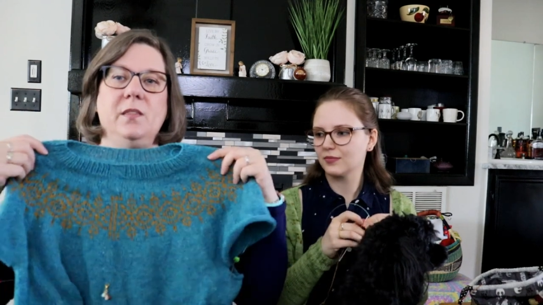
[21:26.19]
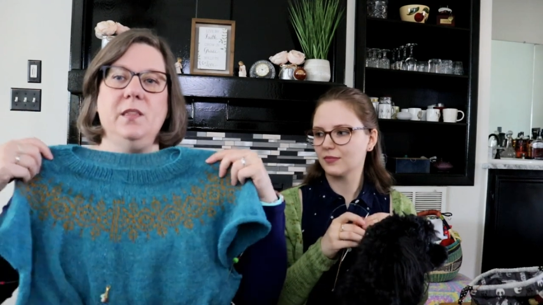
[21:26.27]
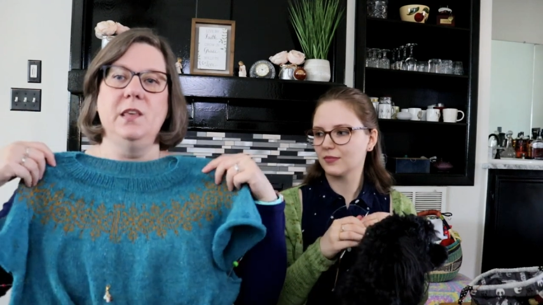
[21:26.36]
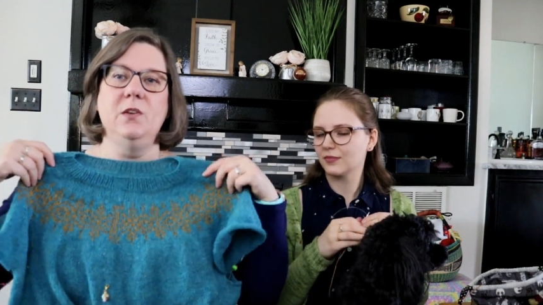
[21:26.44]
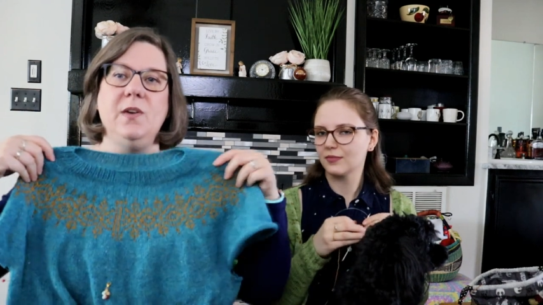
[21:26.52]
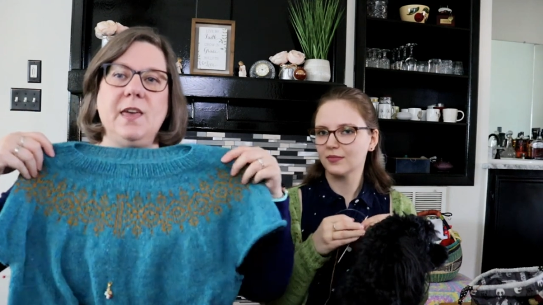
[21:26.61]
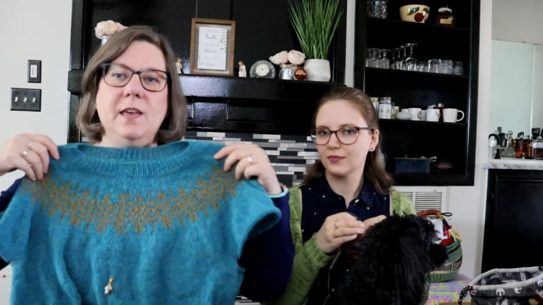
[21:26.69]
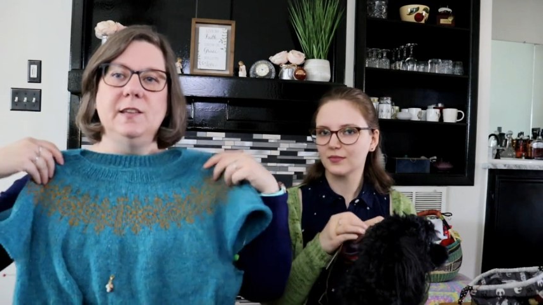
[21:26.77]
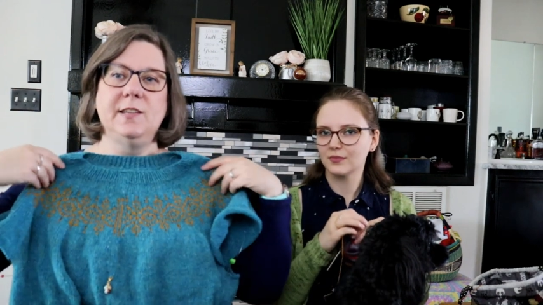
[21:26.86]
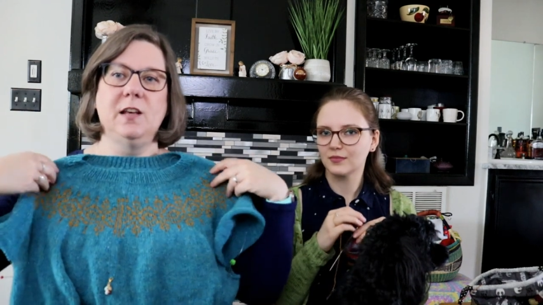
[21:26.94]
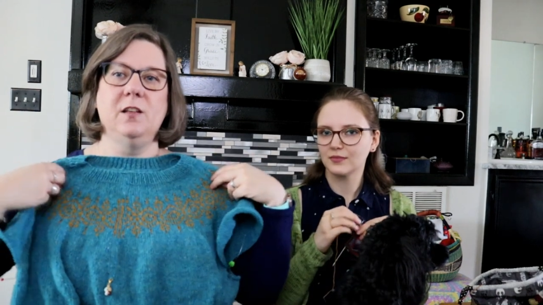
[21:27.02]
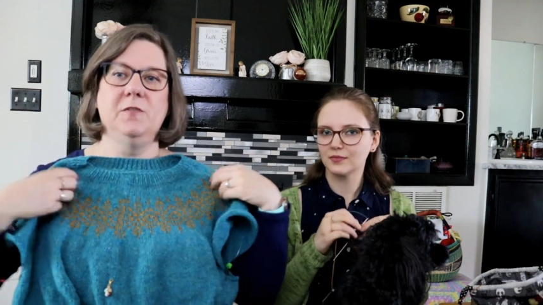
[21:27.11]
Speaker 1: that you
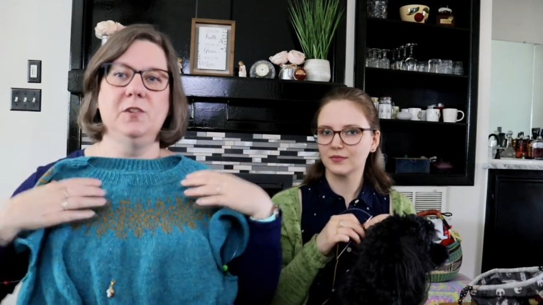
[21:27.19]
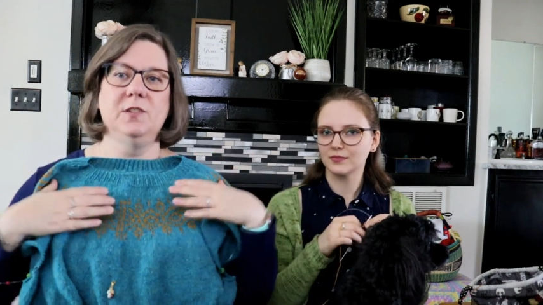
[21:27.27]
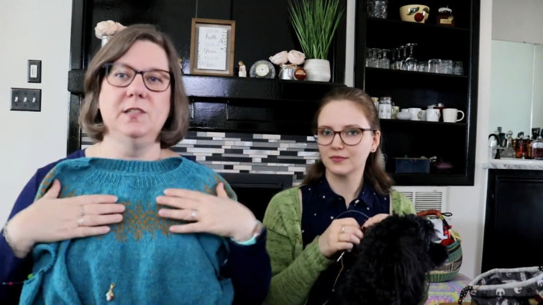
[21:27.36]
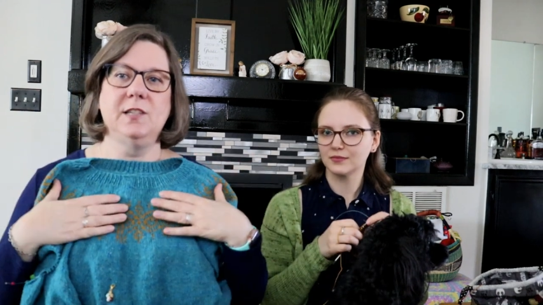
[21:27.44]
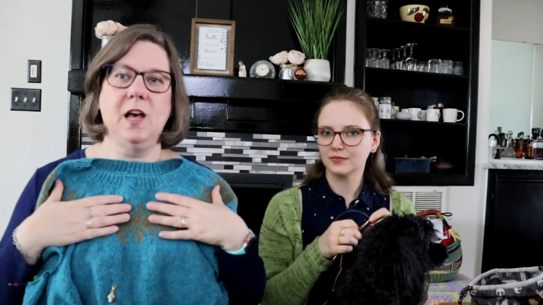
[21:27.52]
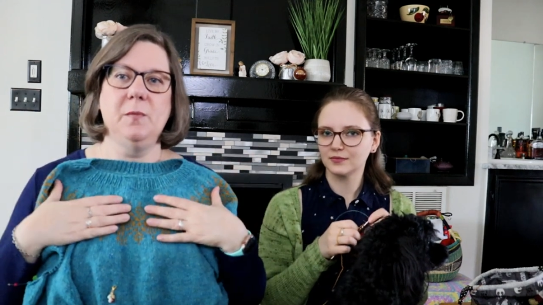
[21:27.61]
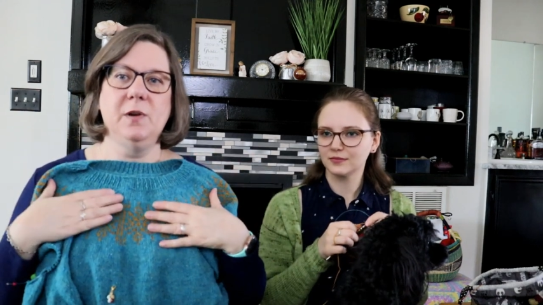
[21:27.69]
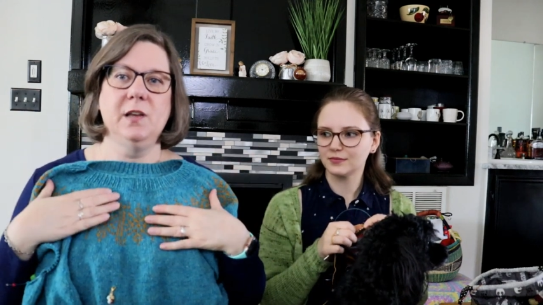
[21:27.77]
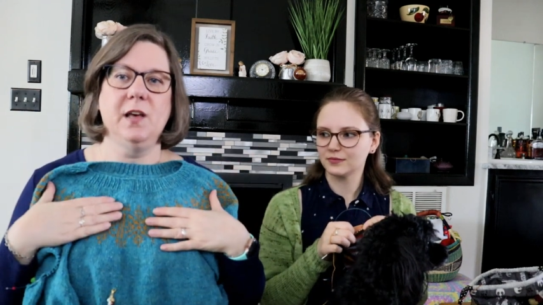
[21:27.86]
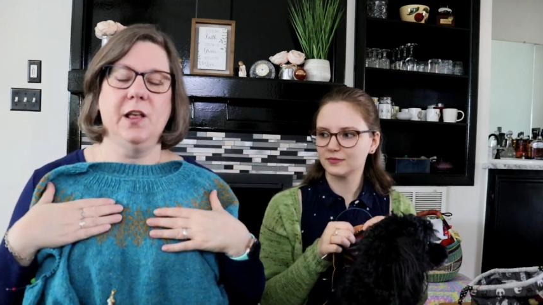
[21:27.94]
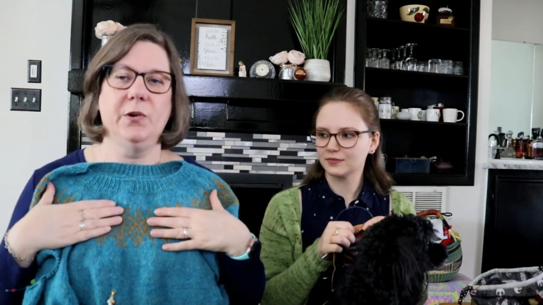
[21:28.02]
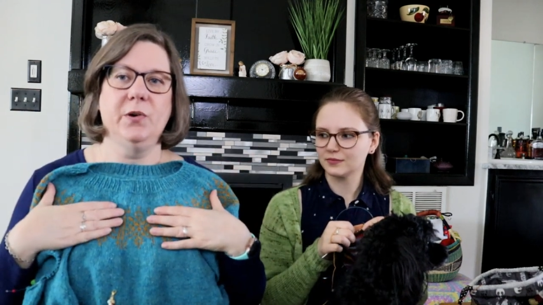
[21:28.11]
can't tell if there's a
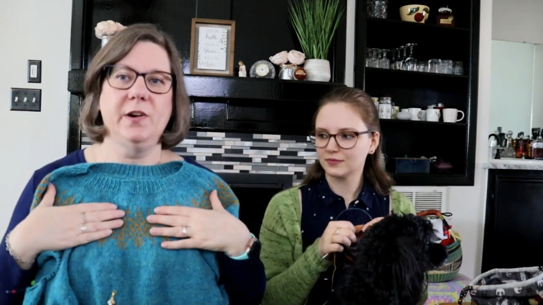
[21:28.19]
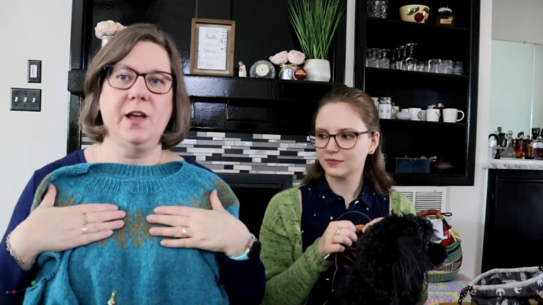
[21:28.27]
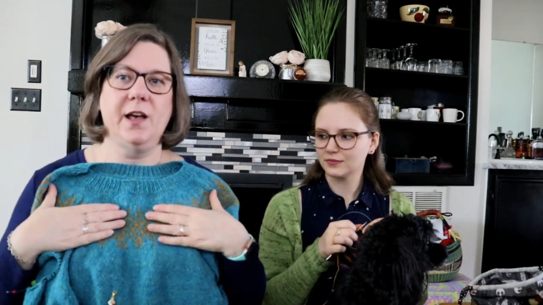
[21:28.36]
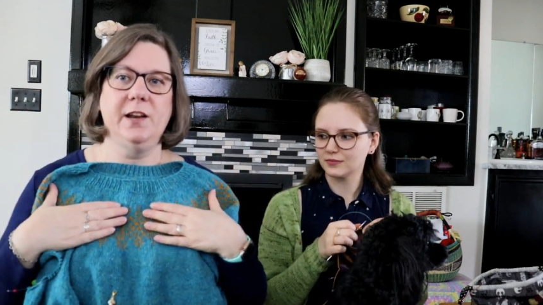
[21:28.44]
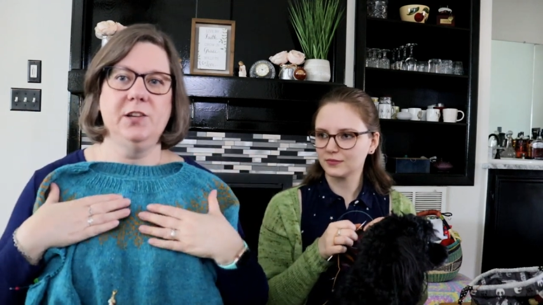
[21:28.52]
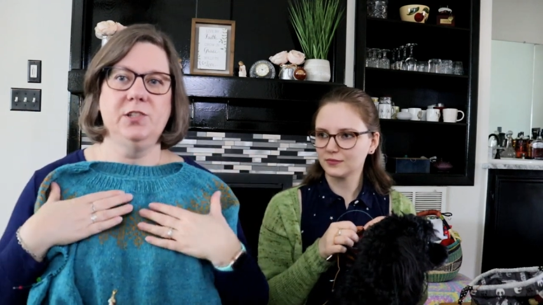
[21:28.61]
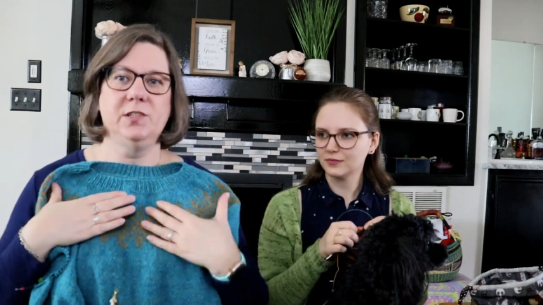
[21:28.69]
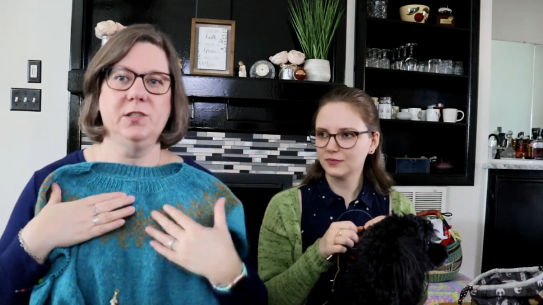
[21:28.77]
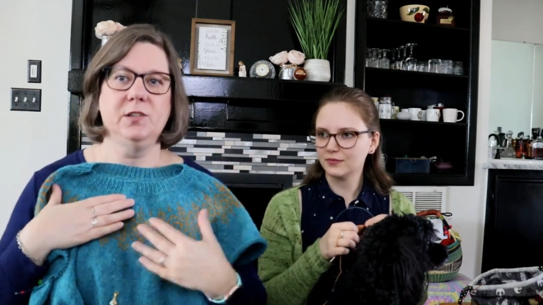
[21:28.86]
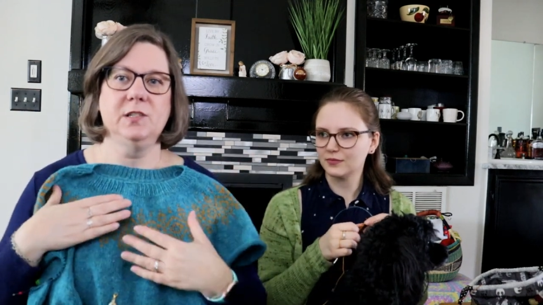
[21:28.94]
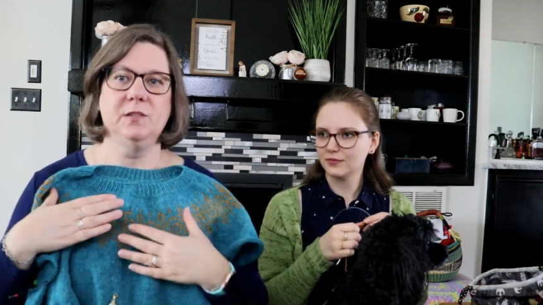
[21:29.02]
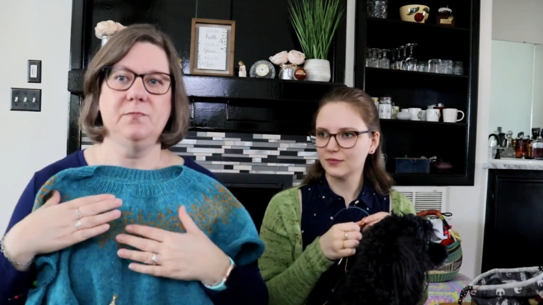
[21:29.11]
dominant color or not. It just
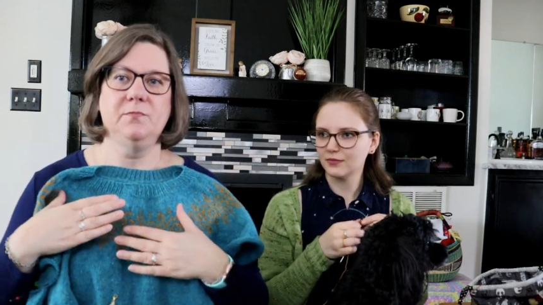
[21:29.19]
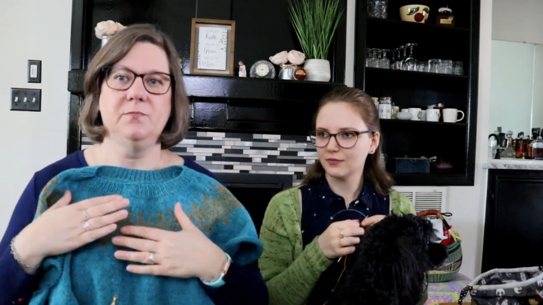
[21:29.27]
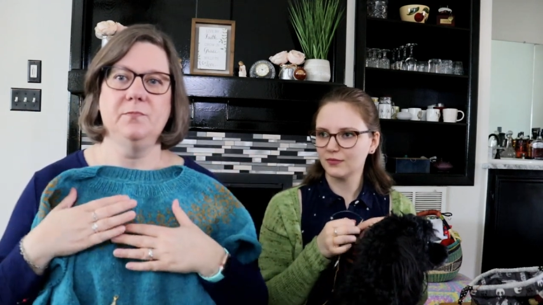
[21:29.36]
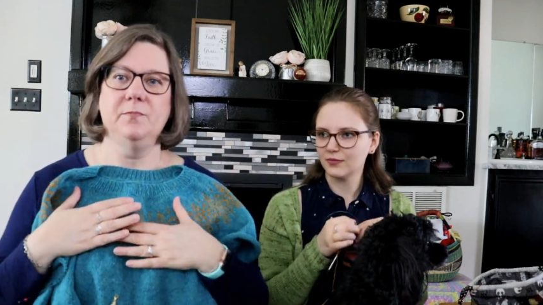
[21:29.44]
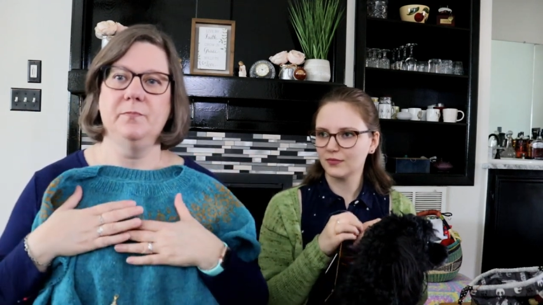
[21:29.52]
looks